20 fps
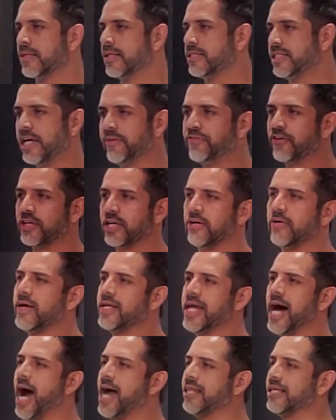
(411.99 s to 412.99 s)
See, for you
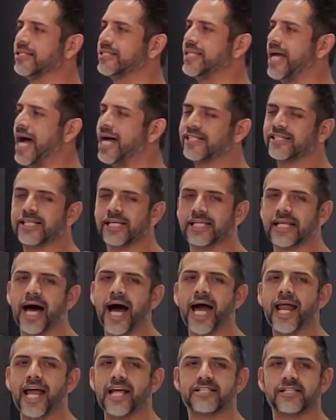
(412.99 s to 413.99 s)
and I, the task
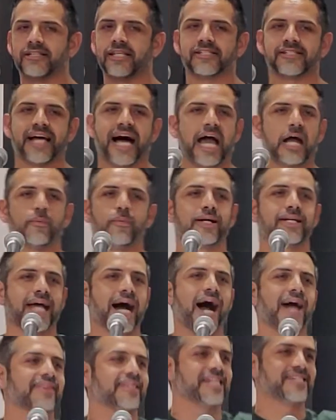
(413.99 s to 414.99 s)
tonight is to desire what
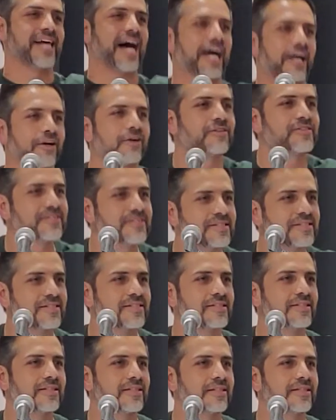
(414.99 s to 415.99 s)
God desires.